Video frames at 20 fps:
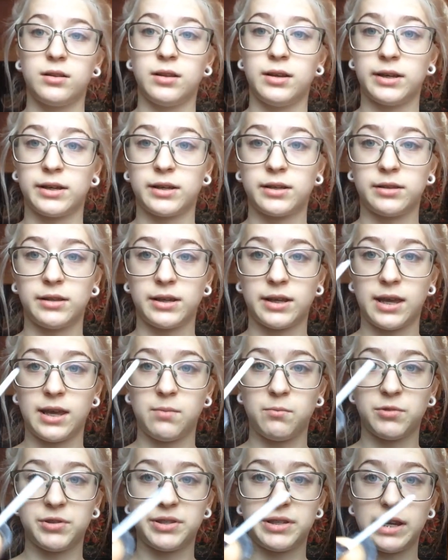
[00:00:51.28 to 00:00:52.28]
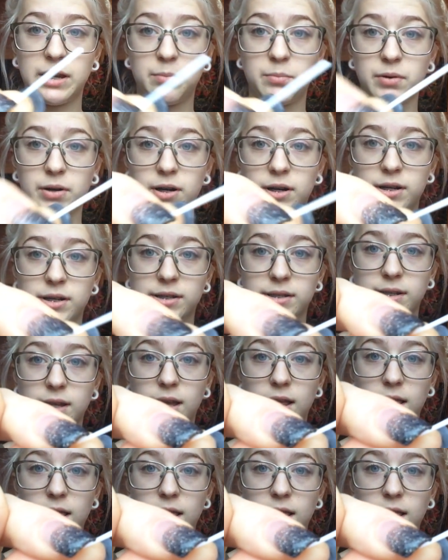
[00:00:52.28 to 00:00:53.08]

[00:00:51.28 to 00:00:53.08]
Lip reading: they came with tapers